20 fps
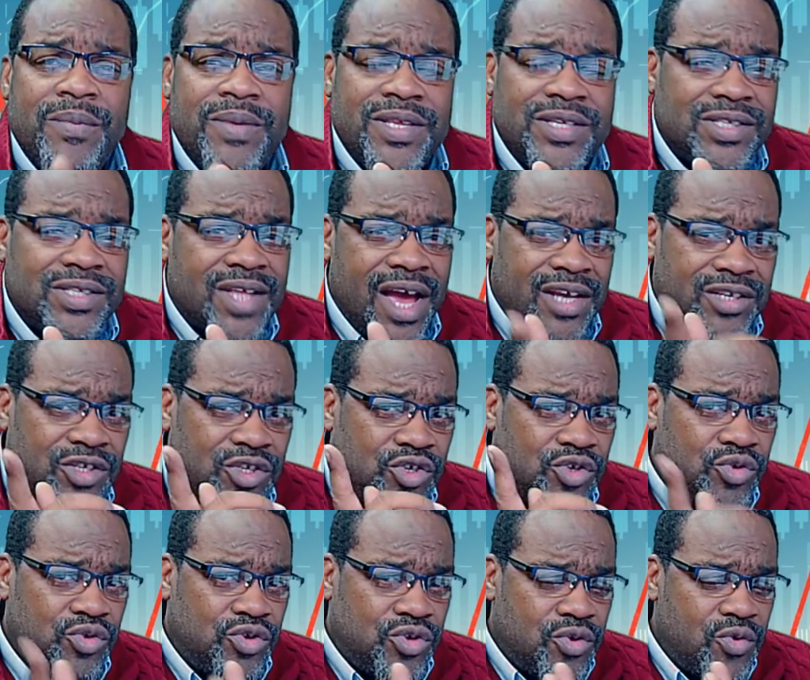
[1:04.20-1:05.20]
the stocks that
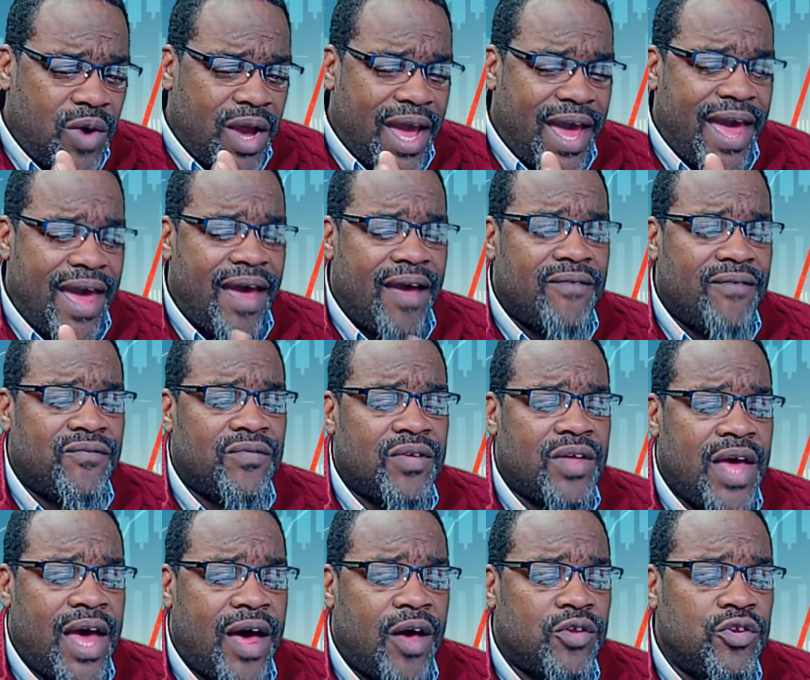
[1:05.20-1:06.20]
you do have,
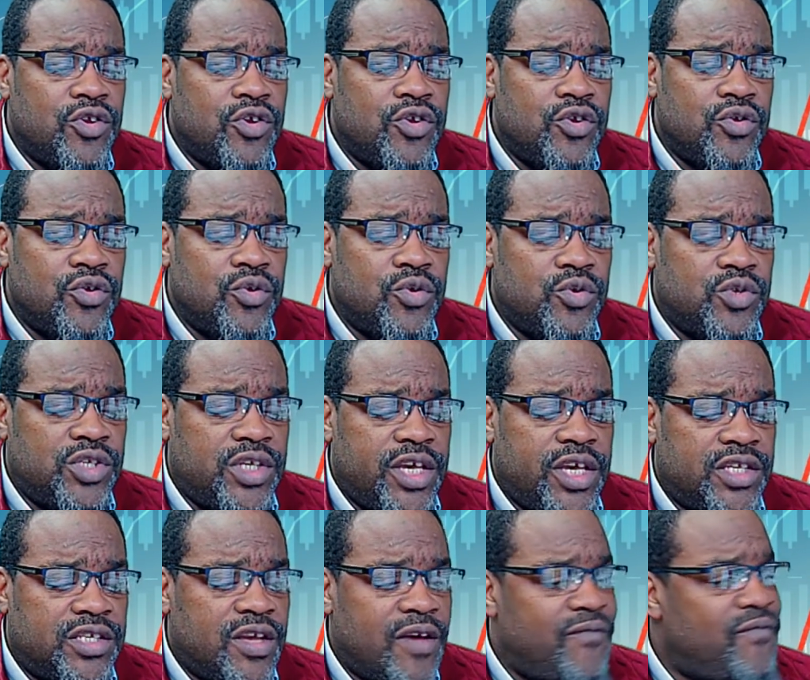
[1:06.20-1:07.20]
how the news
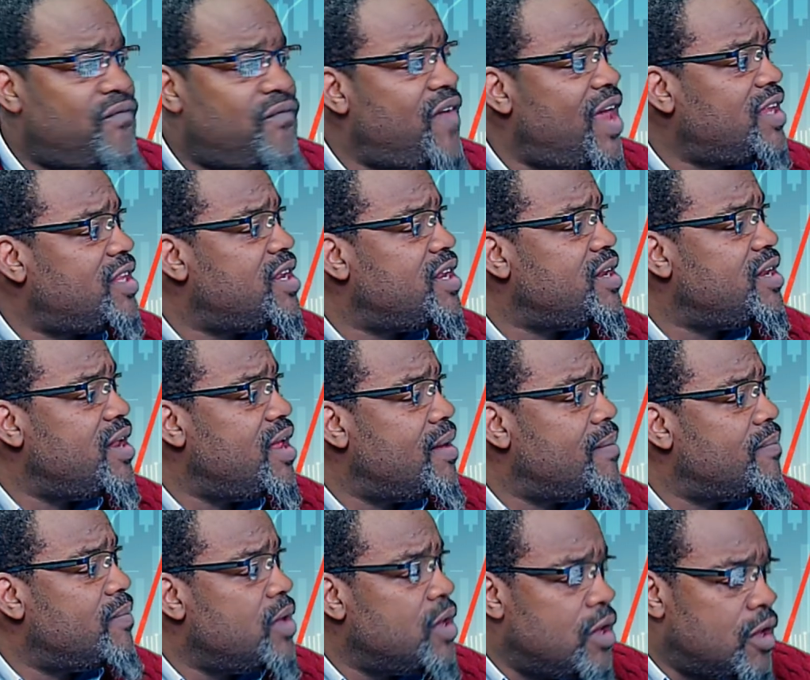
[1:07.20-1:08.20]
is affecting
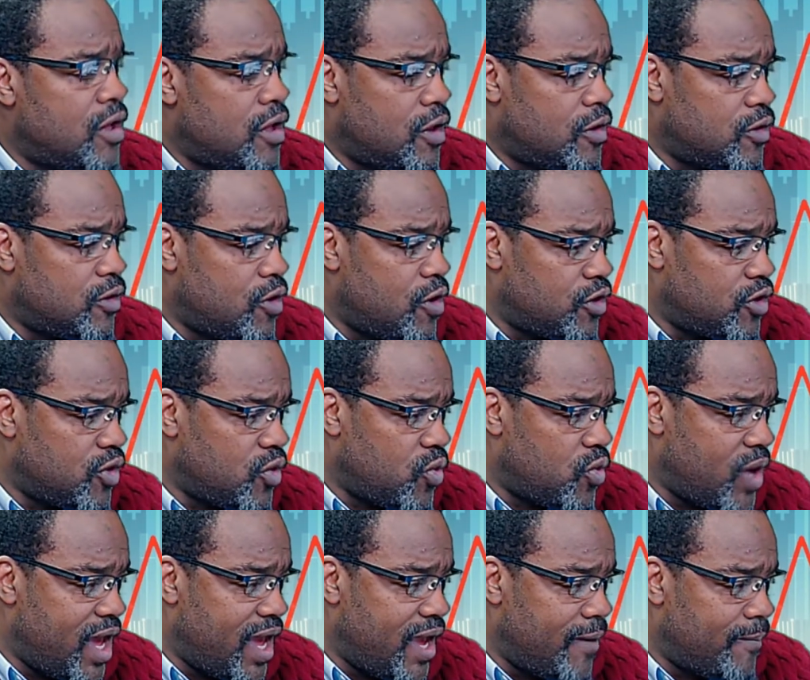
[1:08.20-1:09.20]
them along the
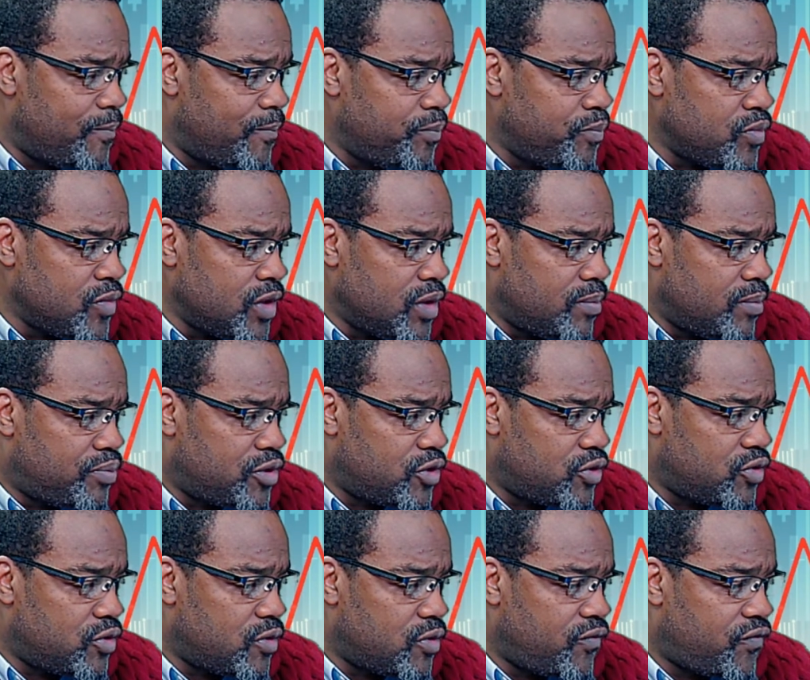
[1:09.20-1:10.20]
way.
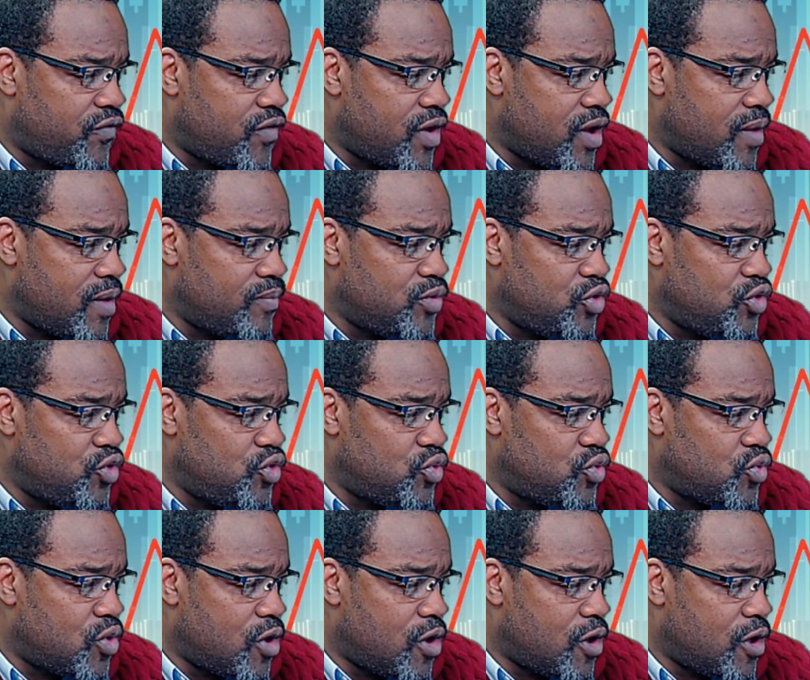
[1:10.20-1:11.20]
Plural from
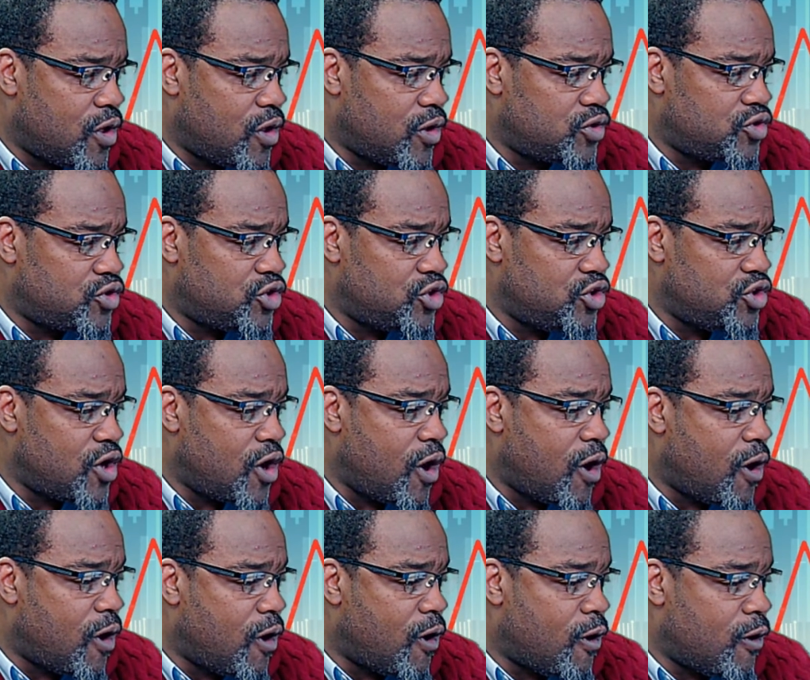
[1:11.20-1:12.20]
you all to
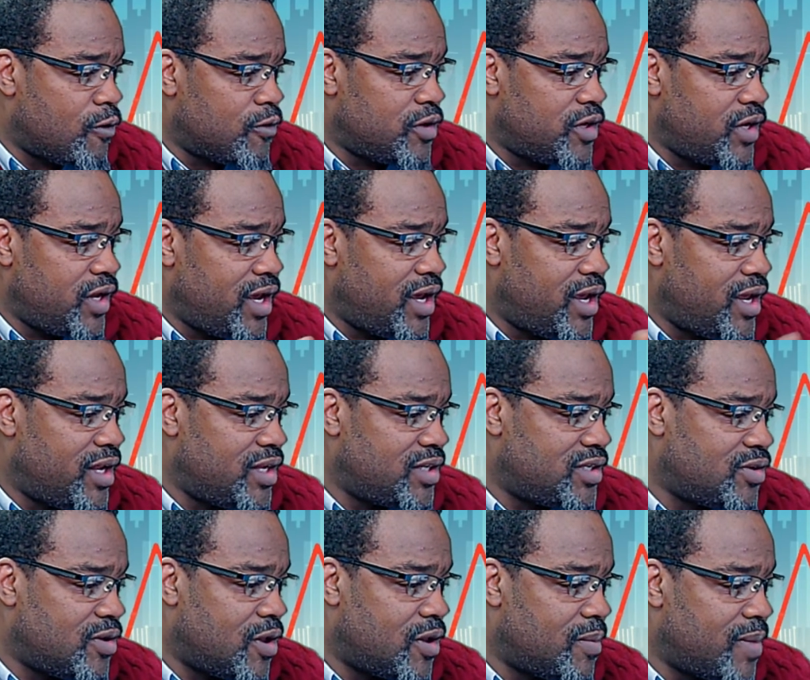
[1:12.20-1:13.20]
y'all.
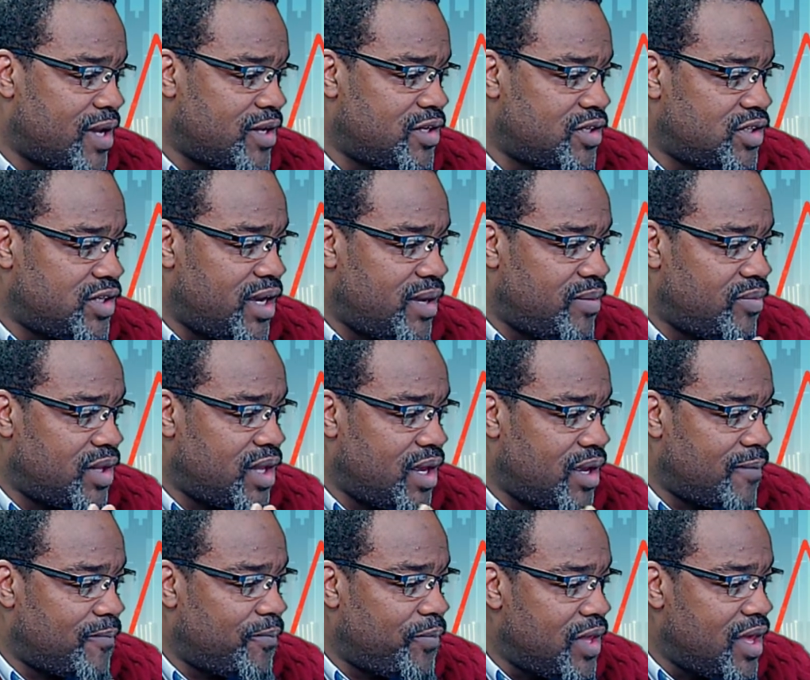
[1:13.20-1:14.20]
It's all about the same
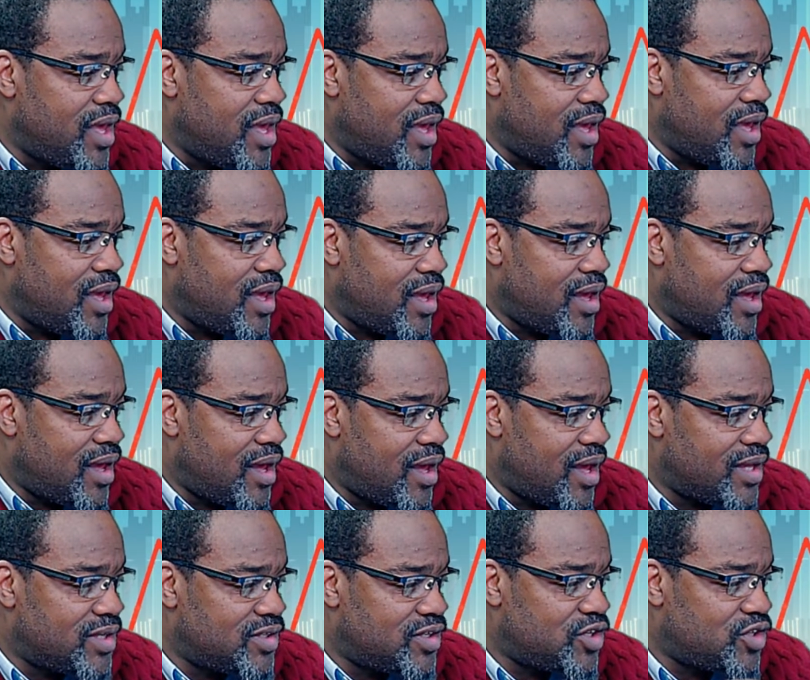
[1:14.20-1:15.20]
thing.
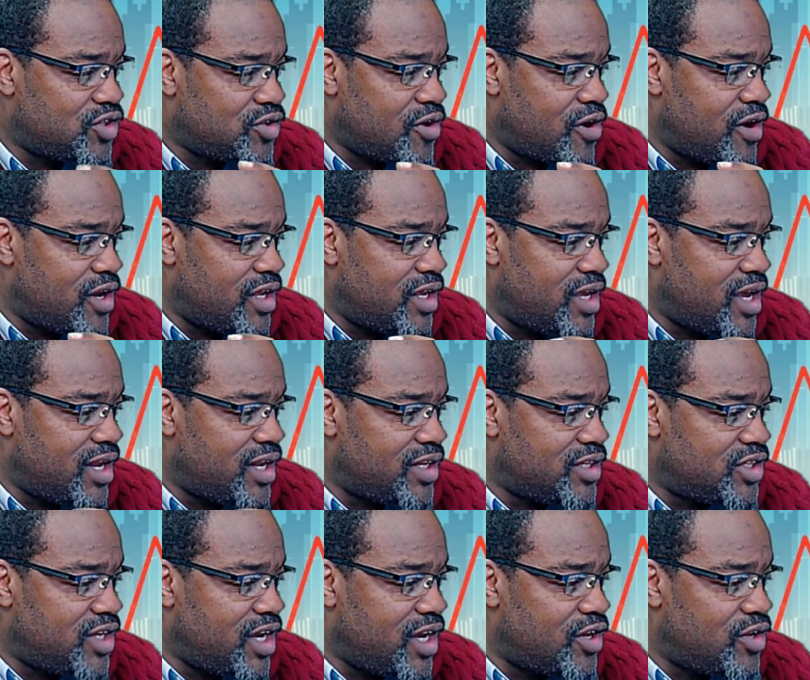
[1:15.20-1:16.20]
Has this started yet?
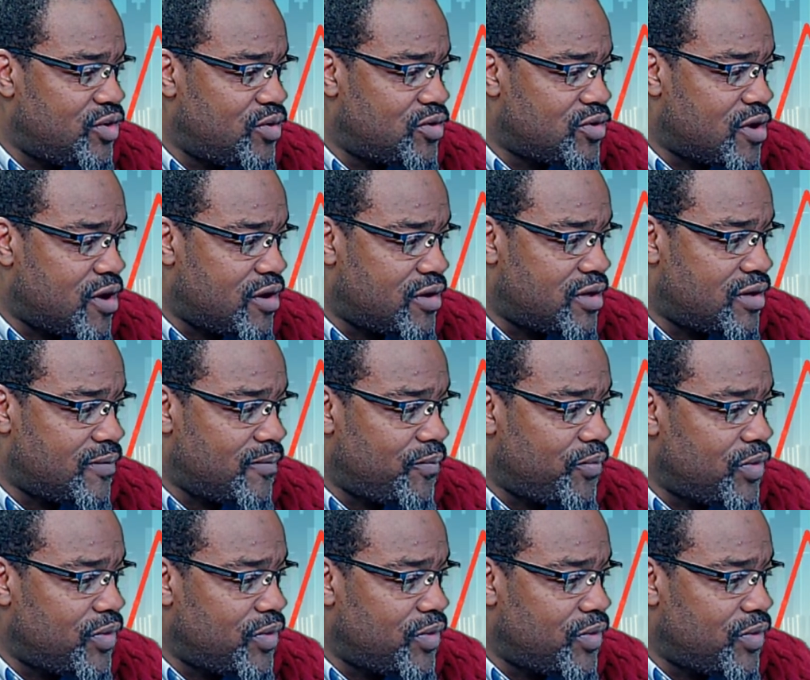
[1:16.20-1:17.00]
Jay, are you talking?